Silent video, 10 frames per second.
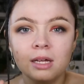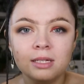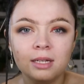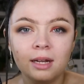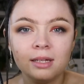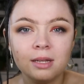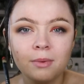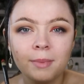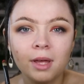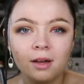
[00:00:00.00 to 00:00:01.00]
See, like, see
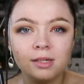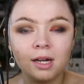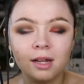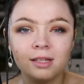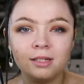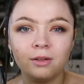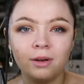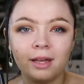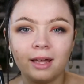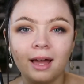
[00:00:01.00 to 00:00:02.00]
when my eyes are like this, you
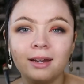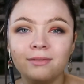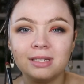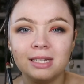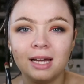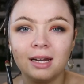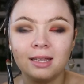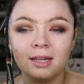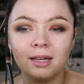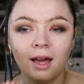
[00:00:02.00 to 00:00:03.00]
like can't see
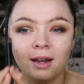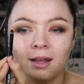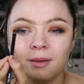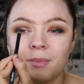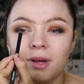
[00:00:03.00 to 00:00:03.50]
anything, and like